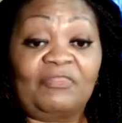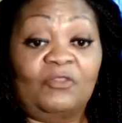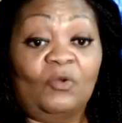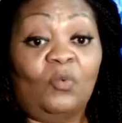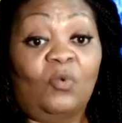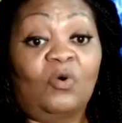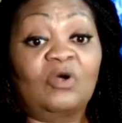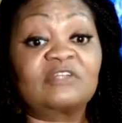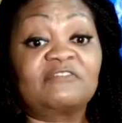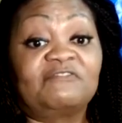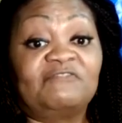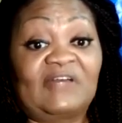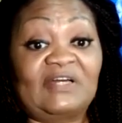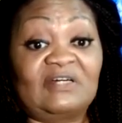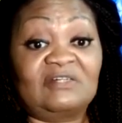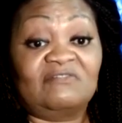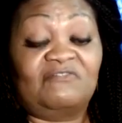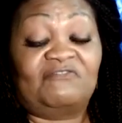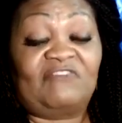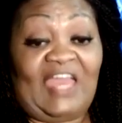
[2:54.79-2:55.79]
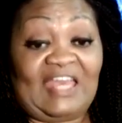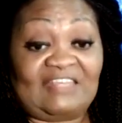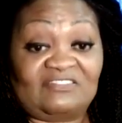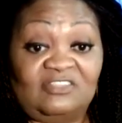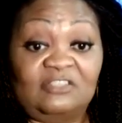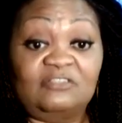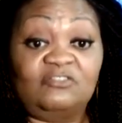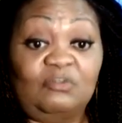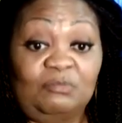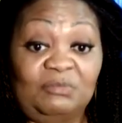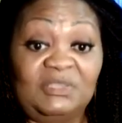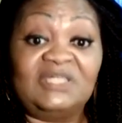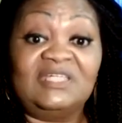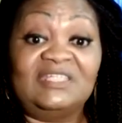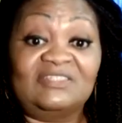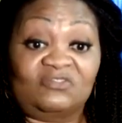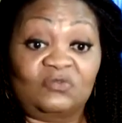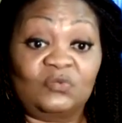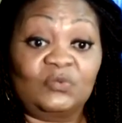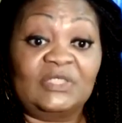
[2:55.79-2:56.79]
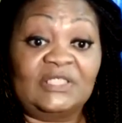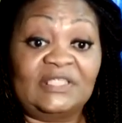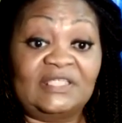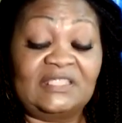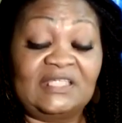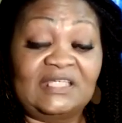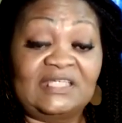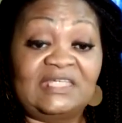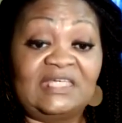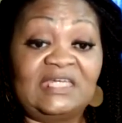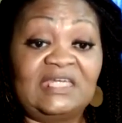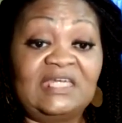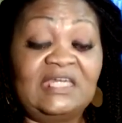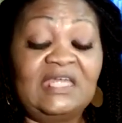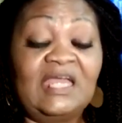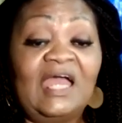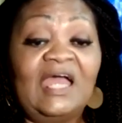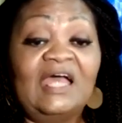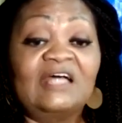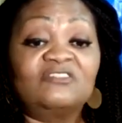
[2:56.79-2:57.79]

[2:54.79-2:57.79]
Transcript: the water fa- fasting to me is really the key.